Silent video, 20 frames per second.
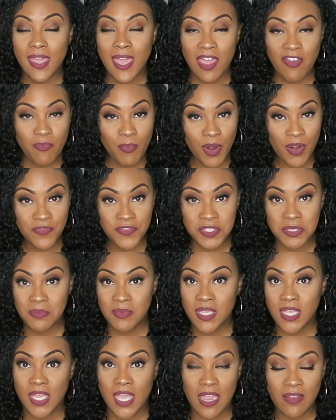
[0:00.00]
gave birth to
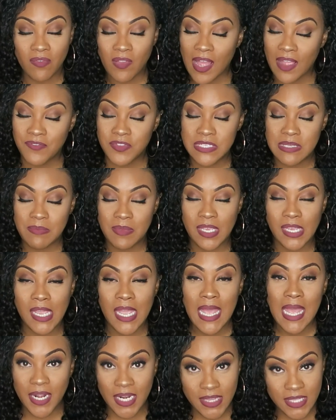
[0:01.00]
me, gave life to
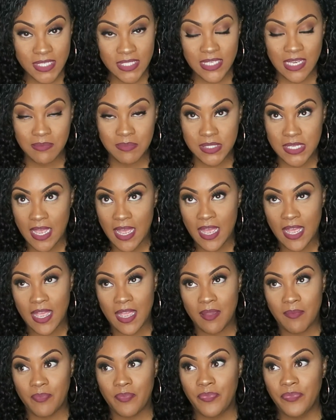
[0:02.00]
me. But at the same
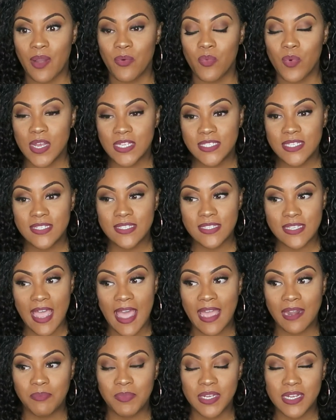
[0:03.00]
time, I wasn't
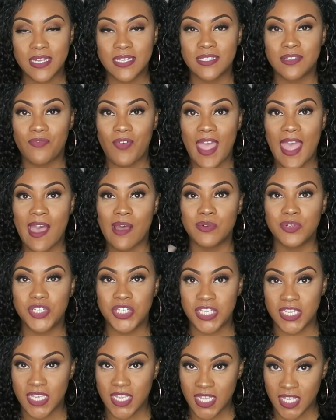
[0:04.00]
sad because of how
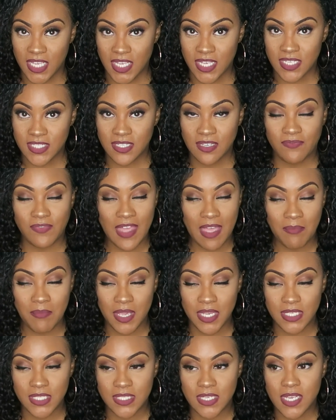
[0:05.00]
she is, if that
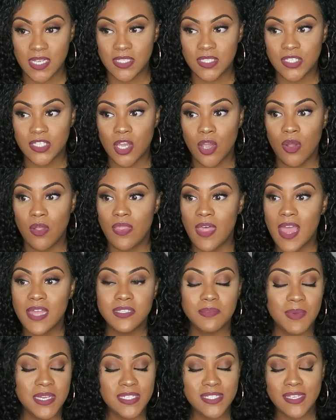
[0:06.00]
makes sense. So
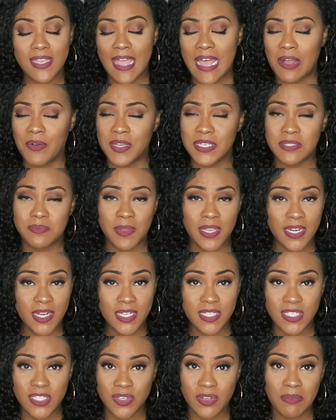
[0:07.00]
that's basically how I explained
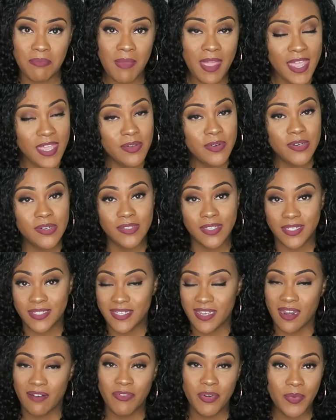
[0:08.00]
it to Emmanuel and
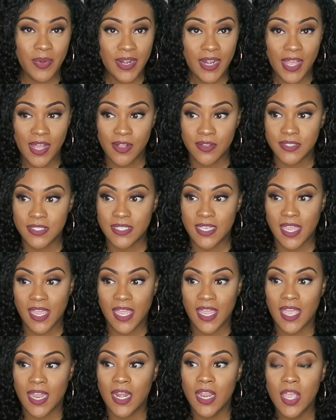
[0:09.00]
to everyone else.
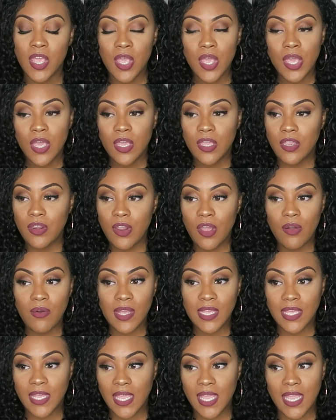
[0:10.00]
And you know,
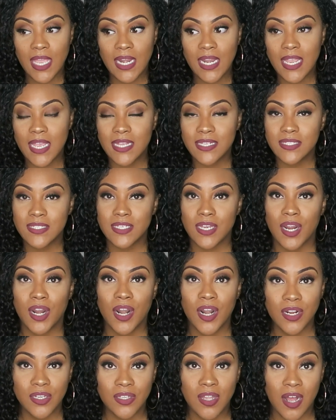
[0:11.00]
again, it's
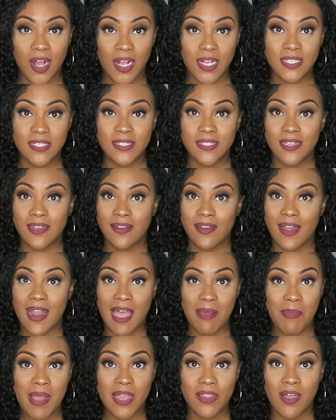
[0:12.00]
her loss,
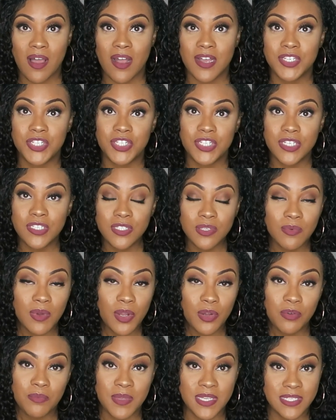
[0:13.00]
not my loss. She's the
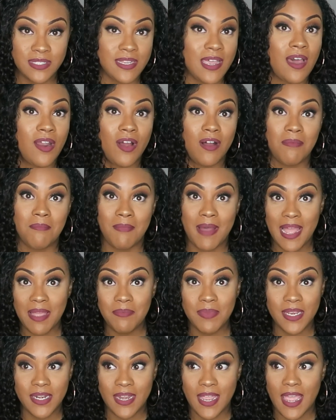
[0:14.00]
one who missed out on my
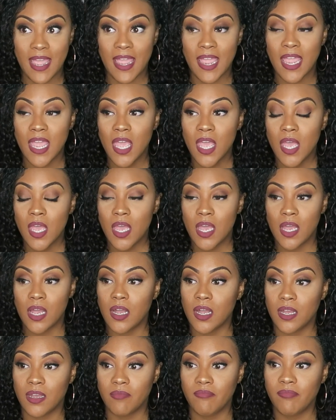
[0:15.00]
big day.
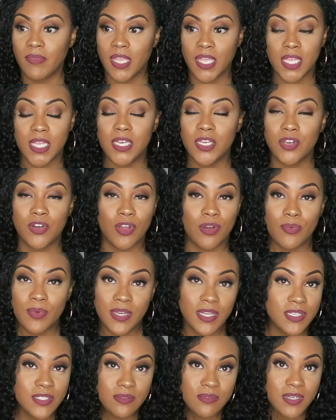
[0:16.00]
And you know,
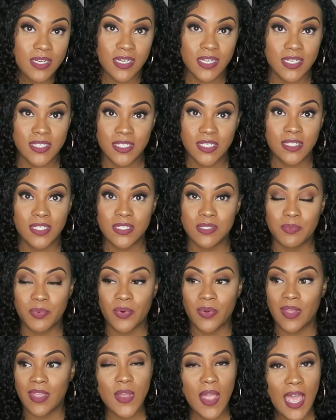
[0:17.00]
it is what it is at this
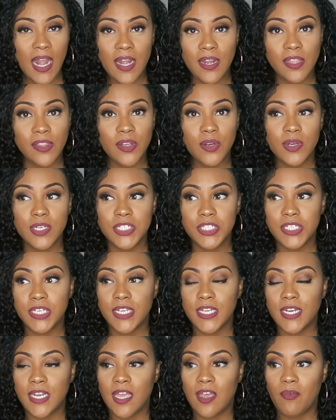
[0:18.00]
point. So I had another
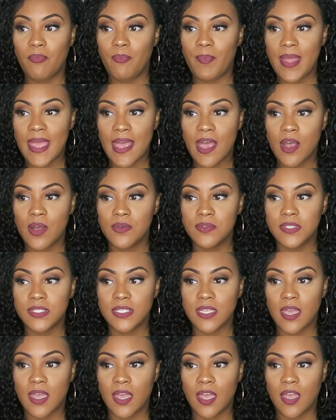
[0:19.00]
question about,